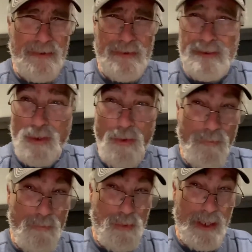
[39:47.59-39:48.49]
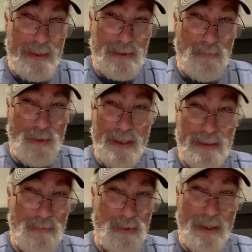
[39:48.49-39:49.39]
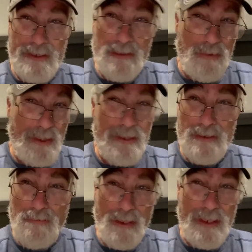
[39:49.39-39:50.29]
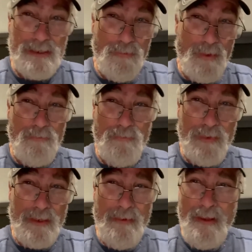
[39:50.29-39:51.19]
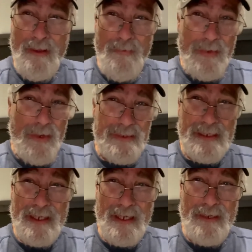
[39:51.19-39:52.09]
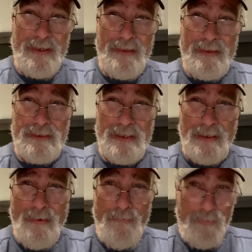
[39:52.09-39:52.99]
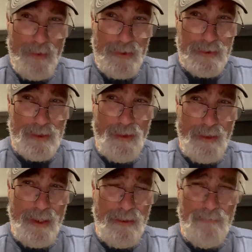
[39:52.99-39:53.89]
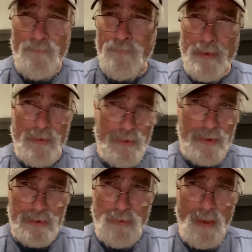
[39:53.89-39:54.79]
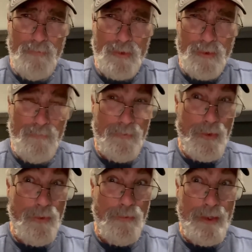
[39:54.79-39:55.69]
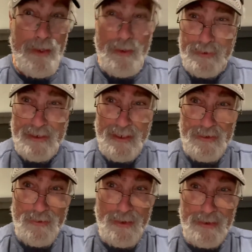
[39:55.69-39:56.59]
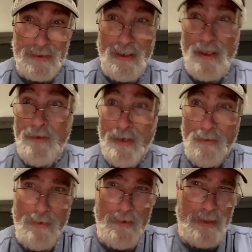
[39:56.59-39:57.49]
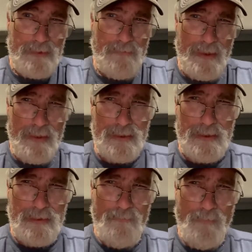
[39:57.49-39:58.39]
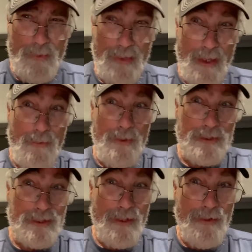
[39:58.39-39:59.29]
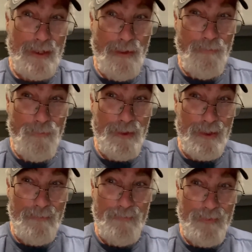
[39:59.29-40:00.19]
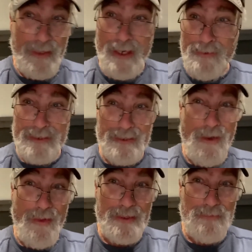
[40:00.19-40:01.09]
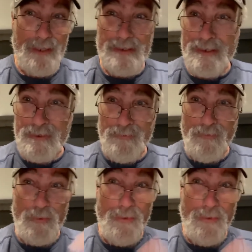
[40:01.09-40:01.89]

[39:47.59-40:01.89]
They're just going from place to place to place to place to place. One thing, they don't see anything. It's like, there's Salt Lake, there is Provo, home, there's St. George. Now we're in Las Vegas. Now that we're in Southern California, yeah, we saw those places through a